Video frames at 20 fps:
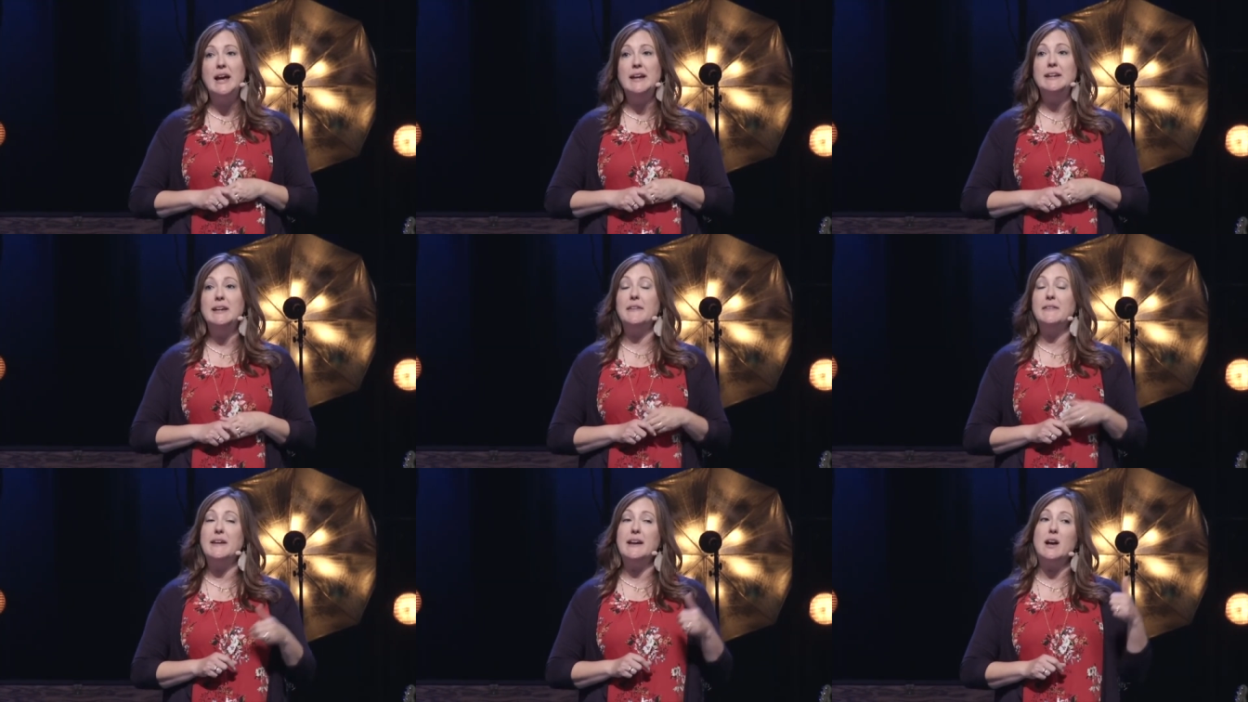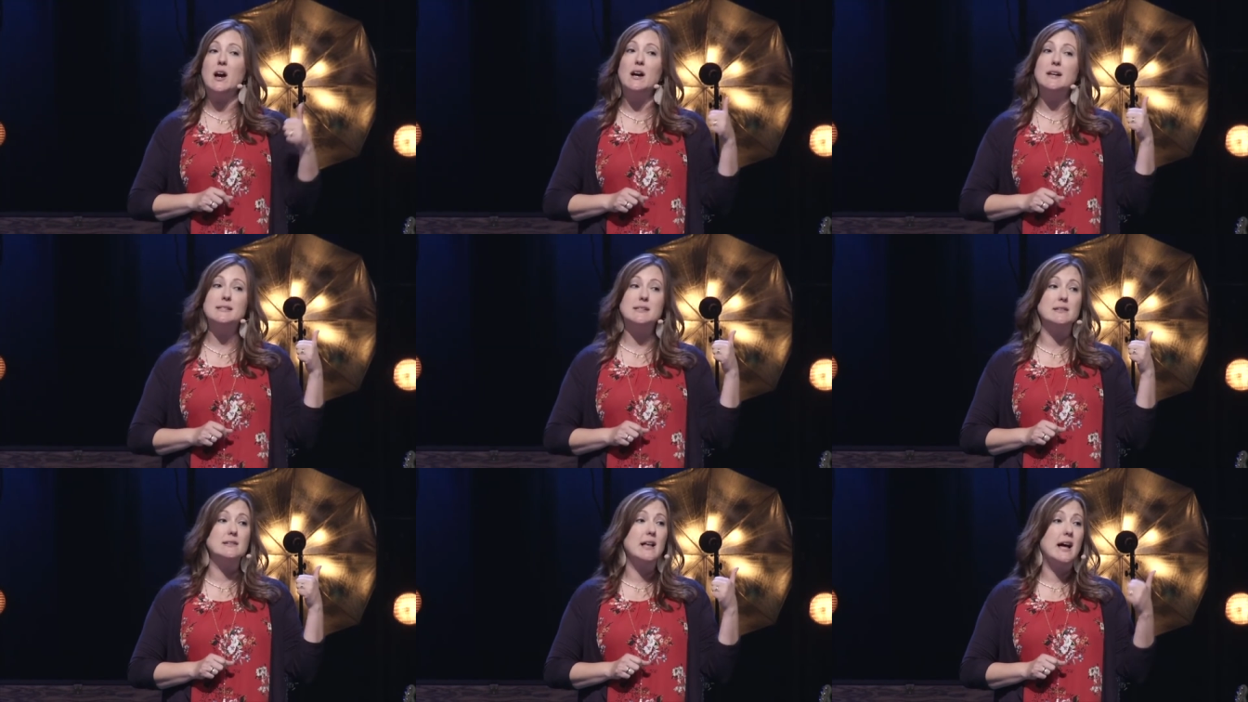Yet they
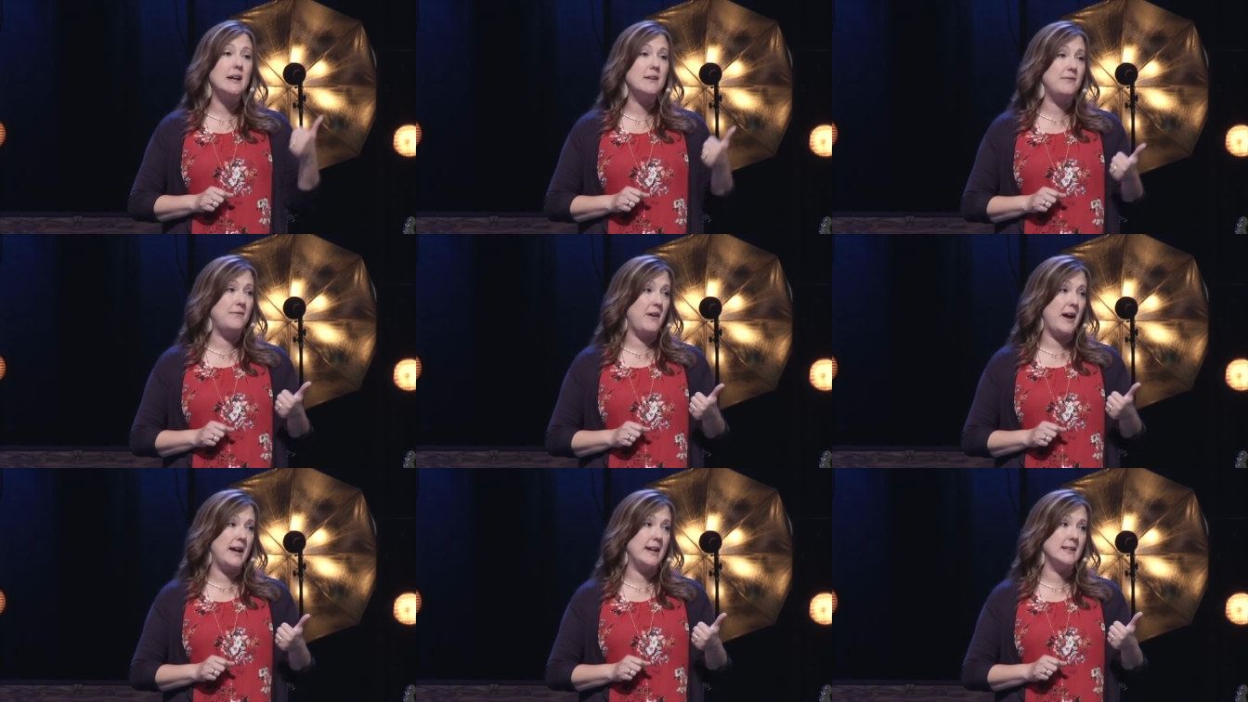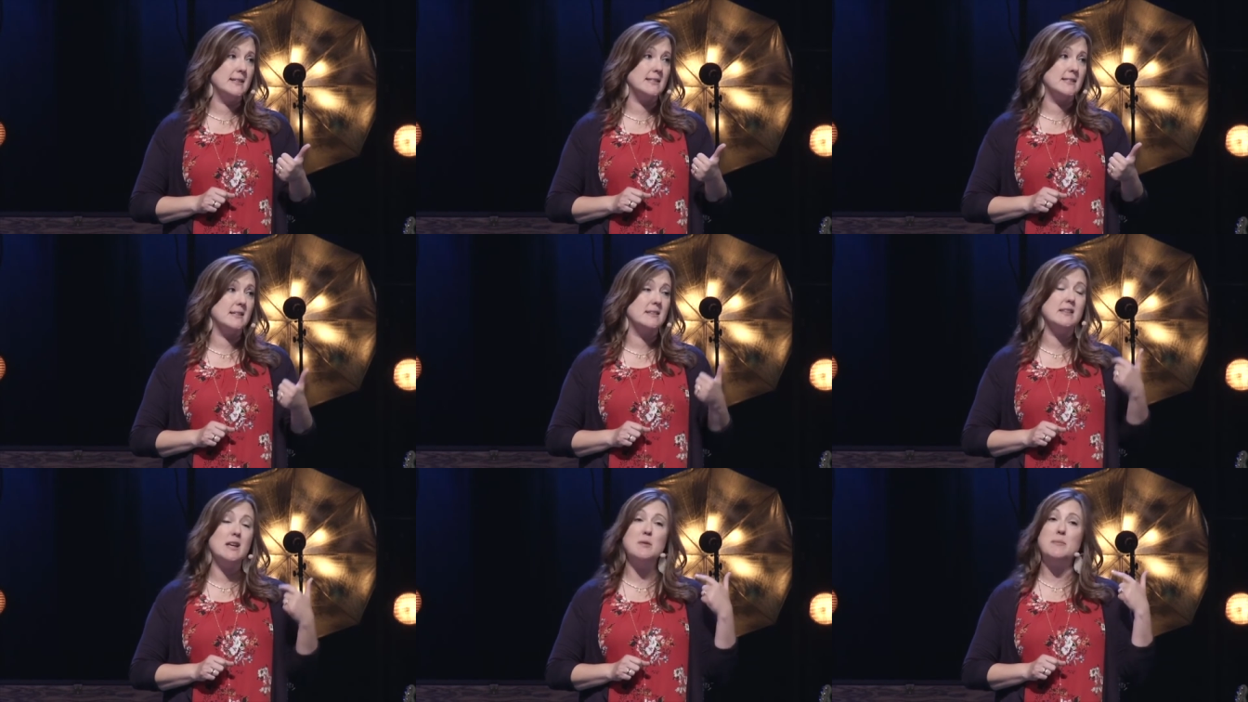cause a lot of
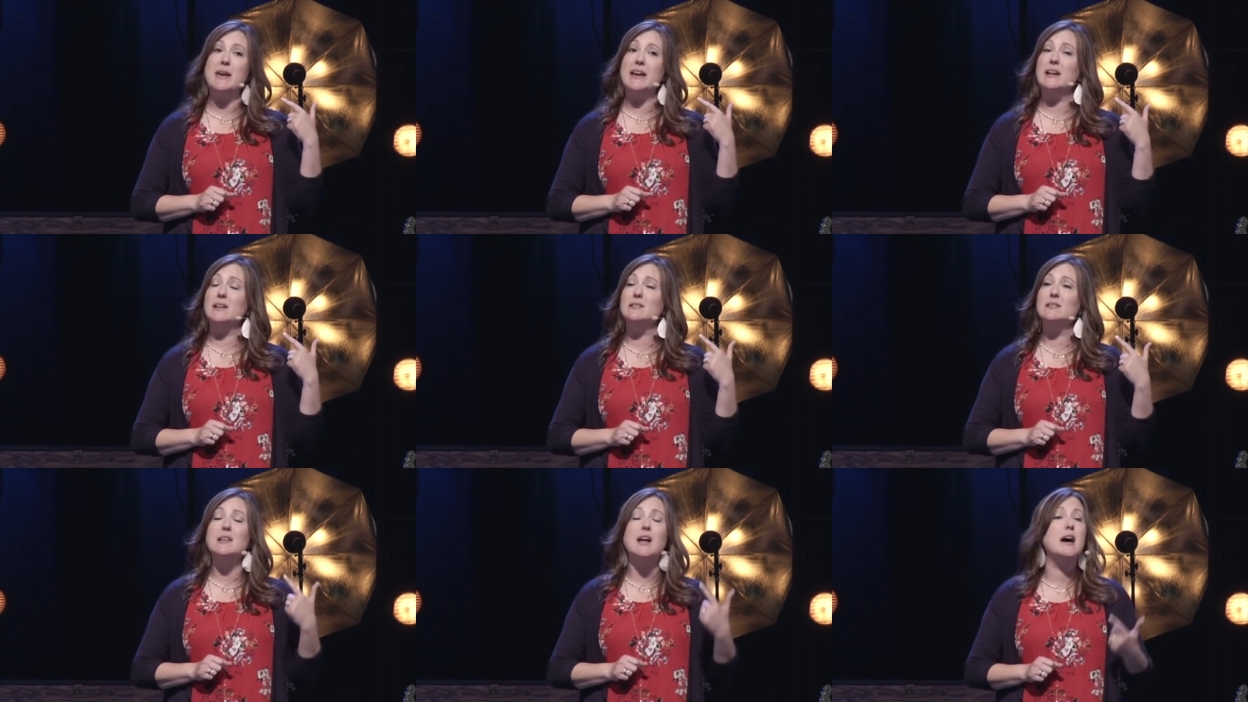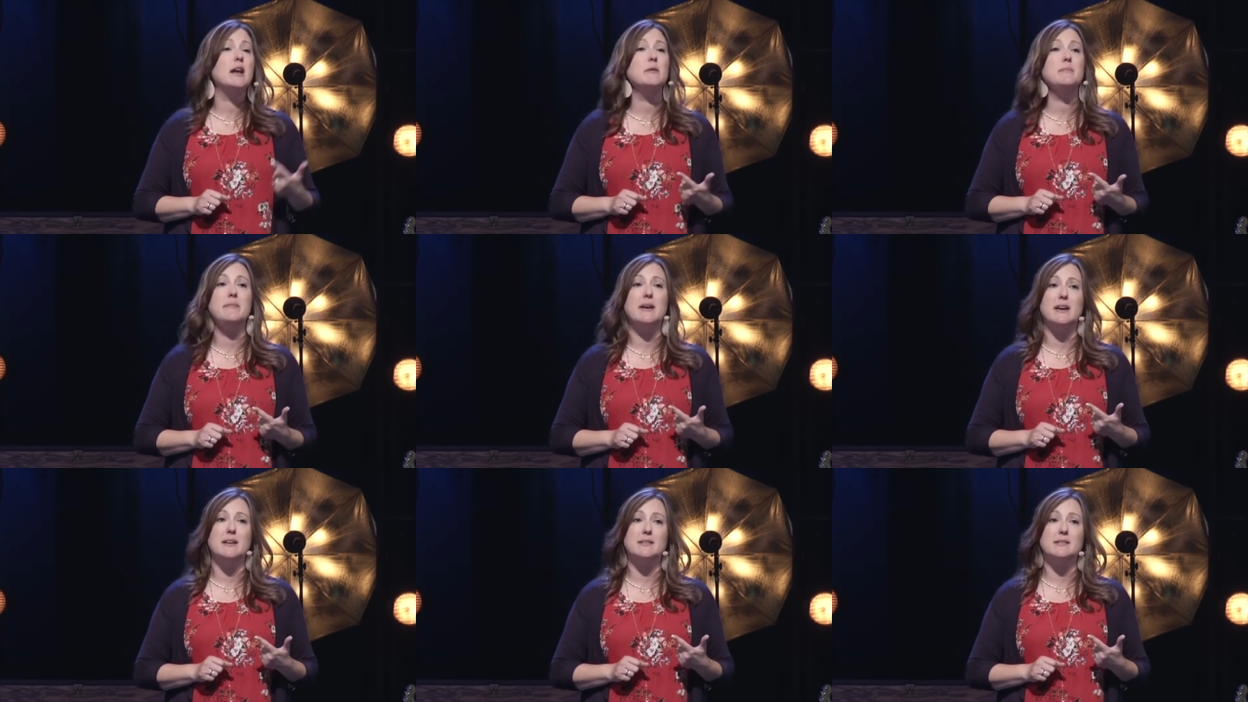fights, they make a lot
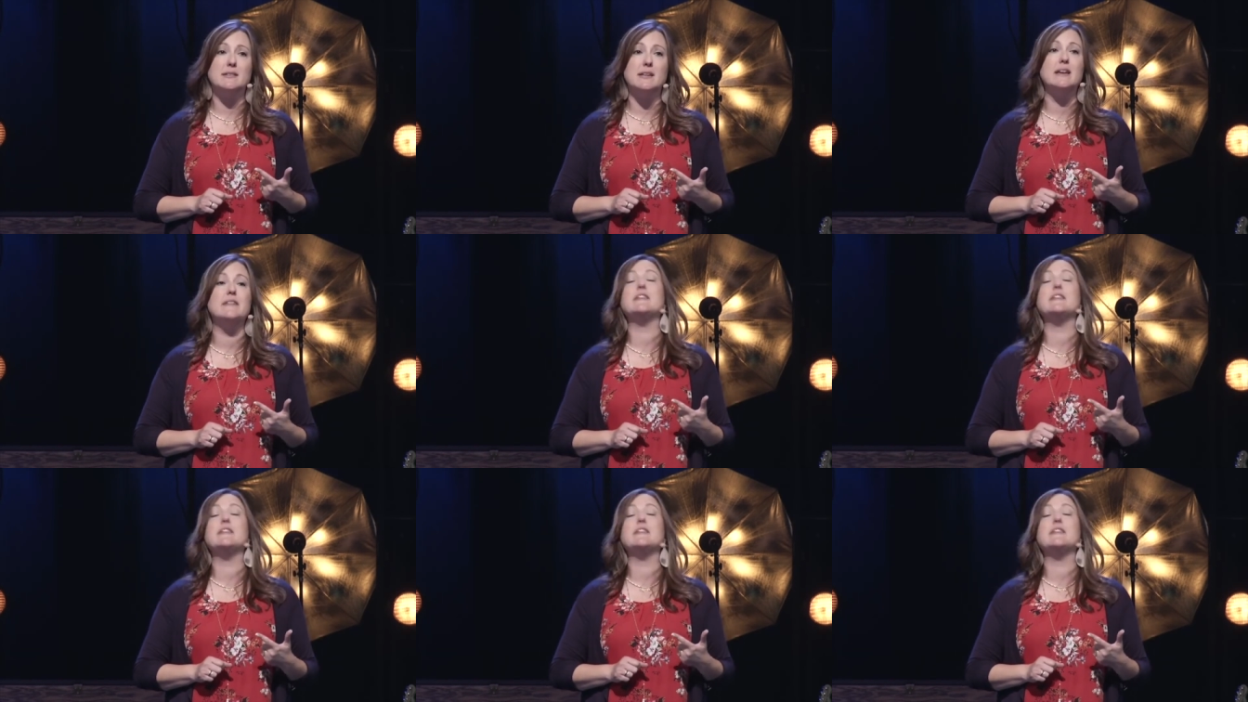of mess,